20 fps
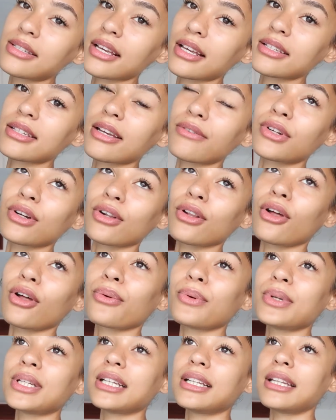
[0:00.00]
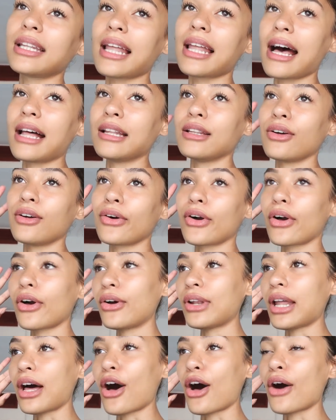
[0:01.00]
six, seven o'clock. We didn't land long
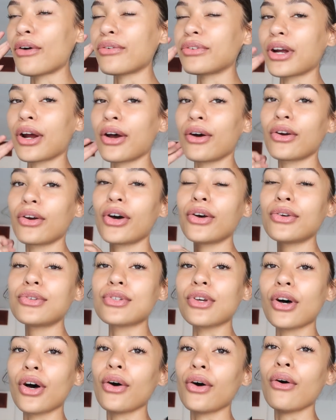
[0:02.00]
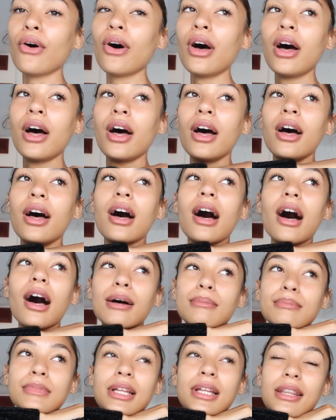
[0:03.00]
ago, like half an hour ago. So
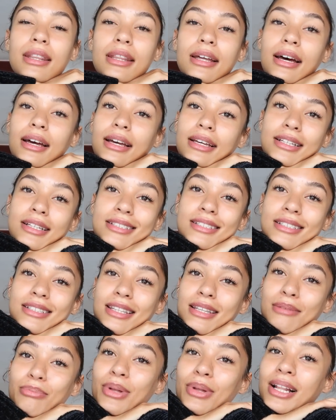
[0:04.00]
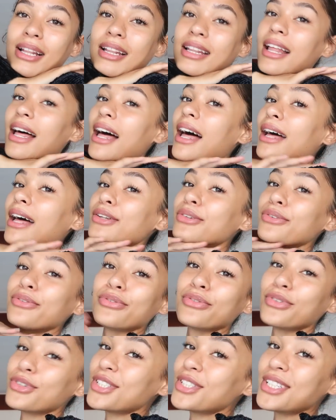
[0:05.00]
um, that is the plan for